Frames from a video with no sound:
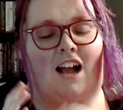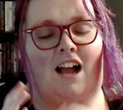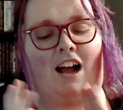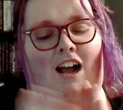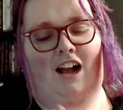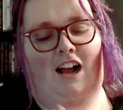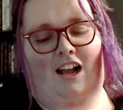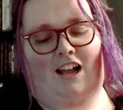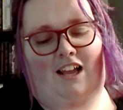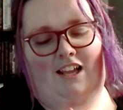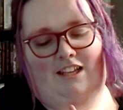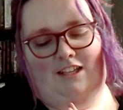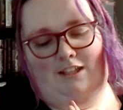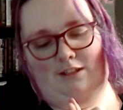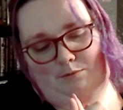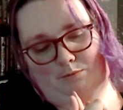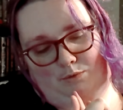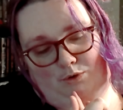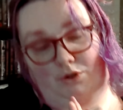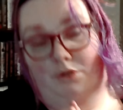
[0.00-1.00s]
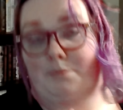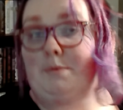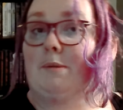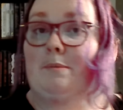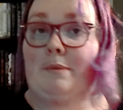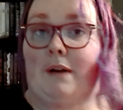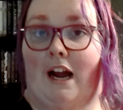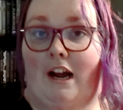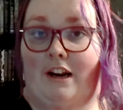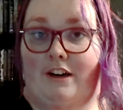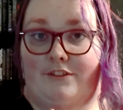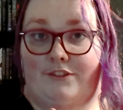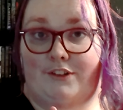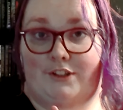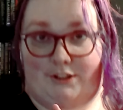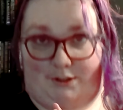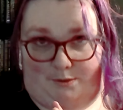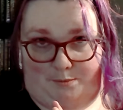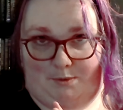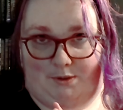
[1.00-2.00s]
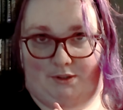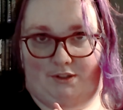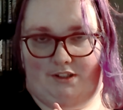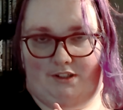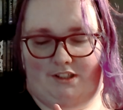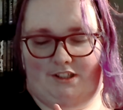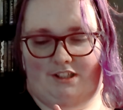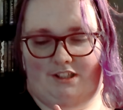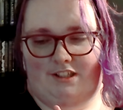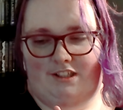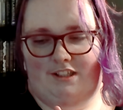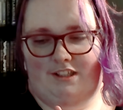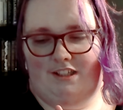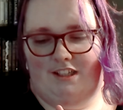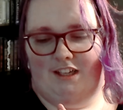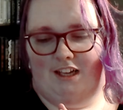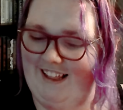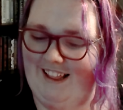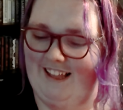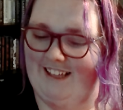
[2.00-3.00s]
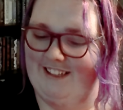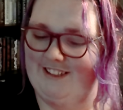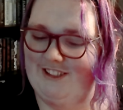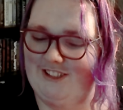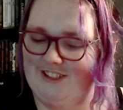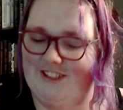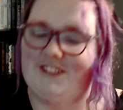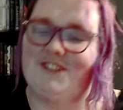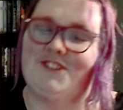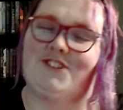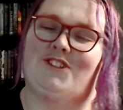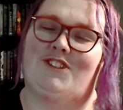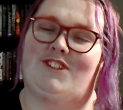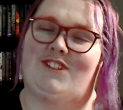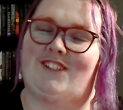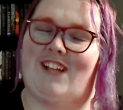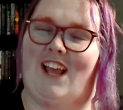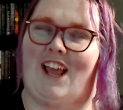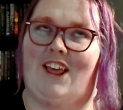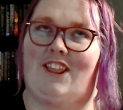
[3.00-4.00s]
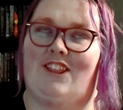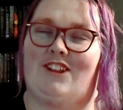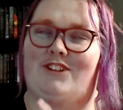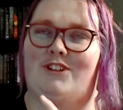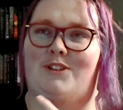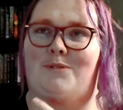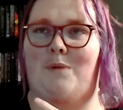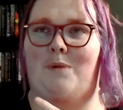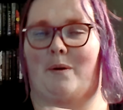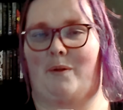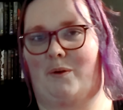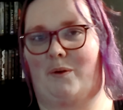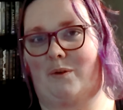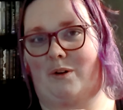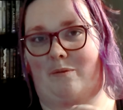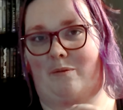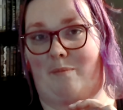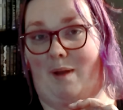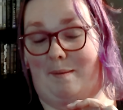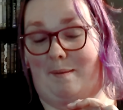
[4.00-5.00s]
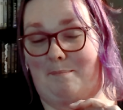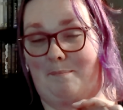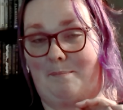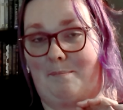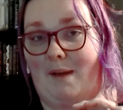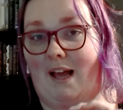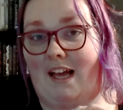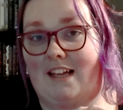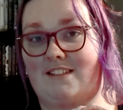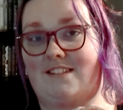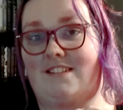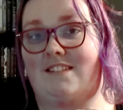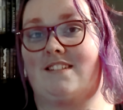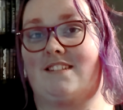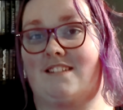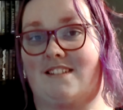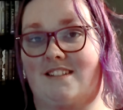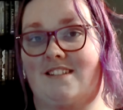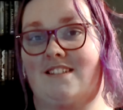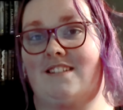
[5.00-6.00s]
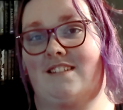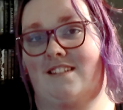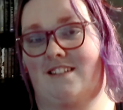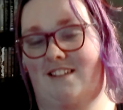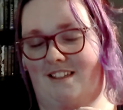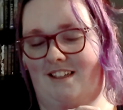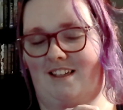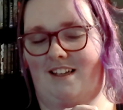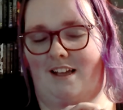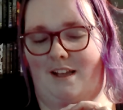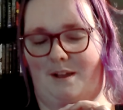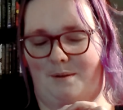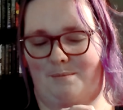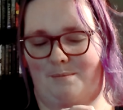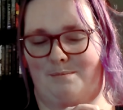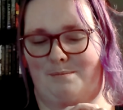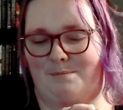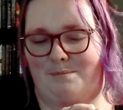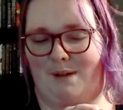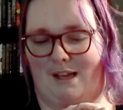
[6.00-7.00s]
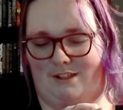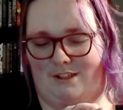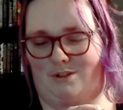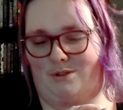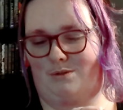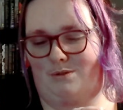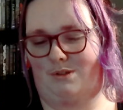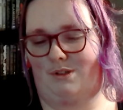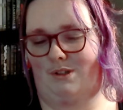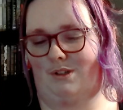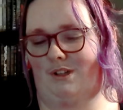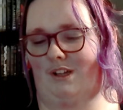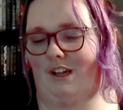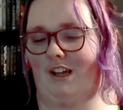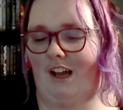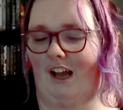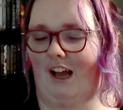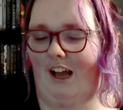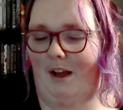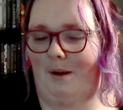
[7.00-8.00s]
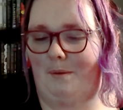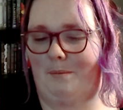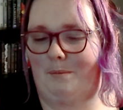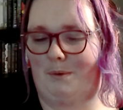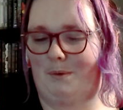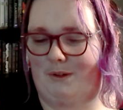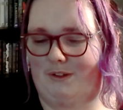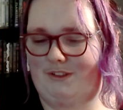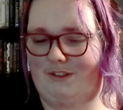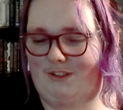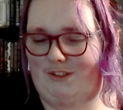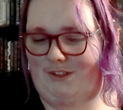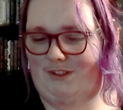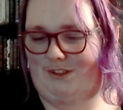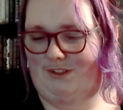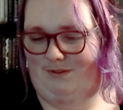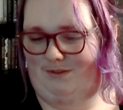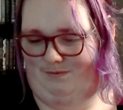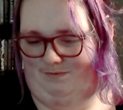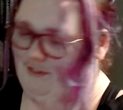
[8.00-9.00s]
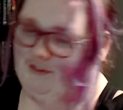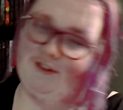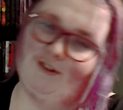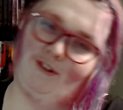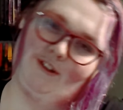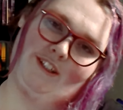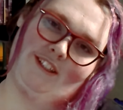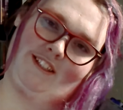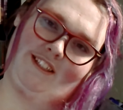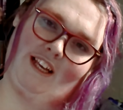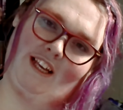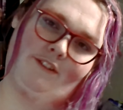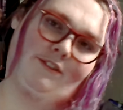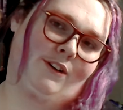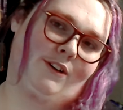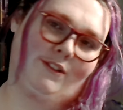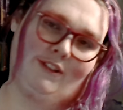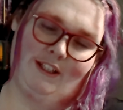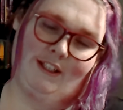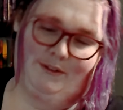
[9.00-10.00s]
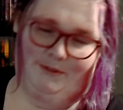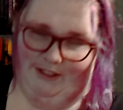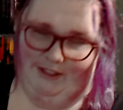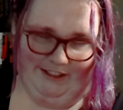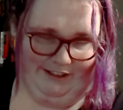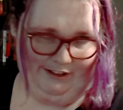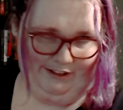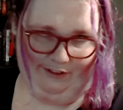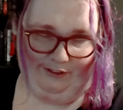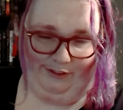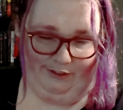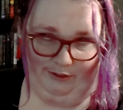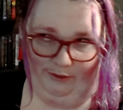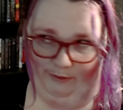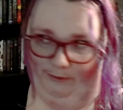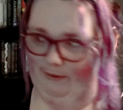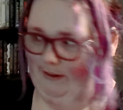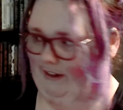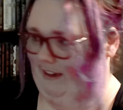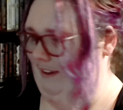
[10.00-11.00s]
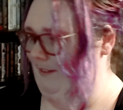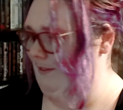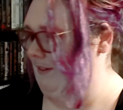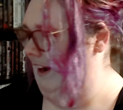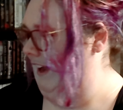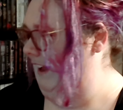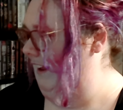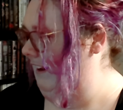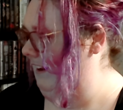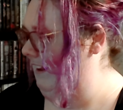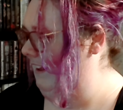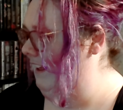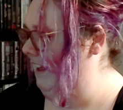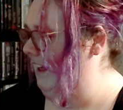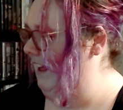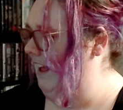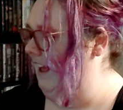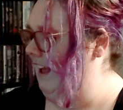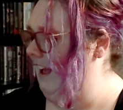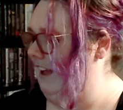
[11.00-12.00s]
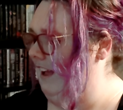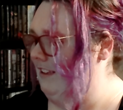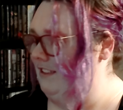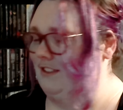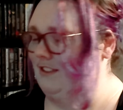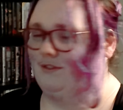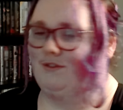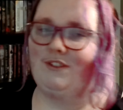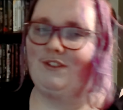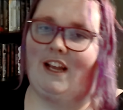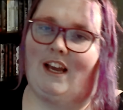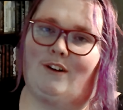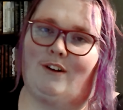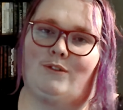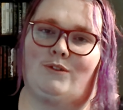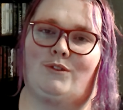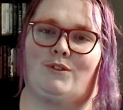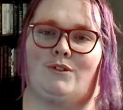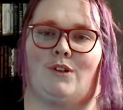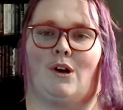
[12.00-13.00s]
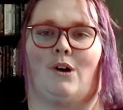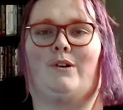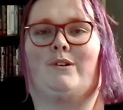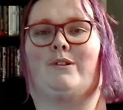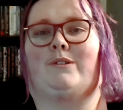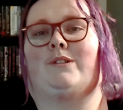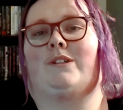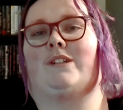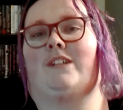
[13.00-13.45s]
I am super proud of this book. Let's just say this is probably one of my best books. Of course, I've only written 3 right as of now, so